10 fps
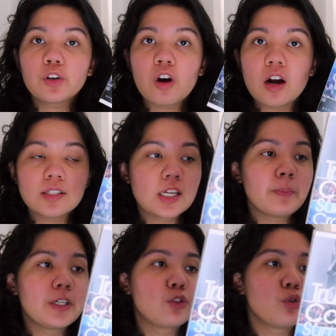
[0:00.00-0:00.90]
Crossing
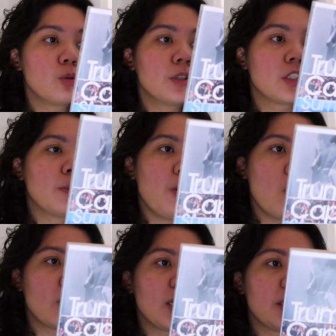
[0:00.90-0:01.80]
by Truman
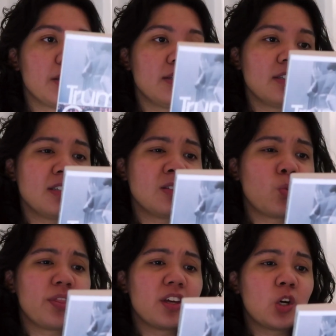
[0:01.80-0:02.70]
Capote. This is
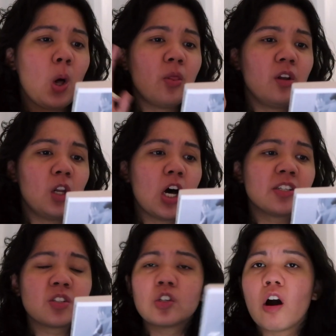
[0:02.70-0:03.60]
what they call the
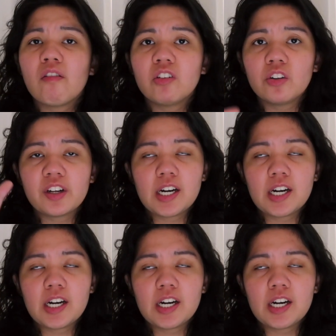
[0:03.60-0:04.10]
lost novel that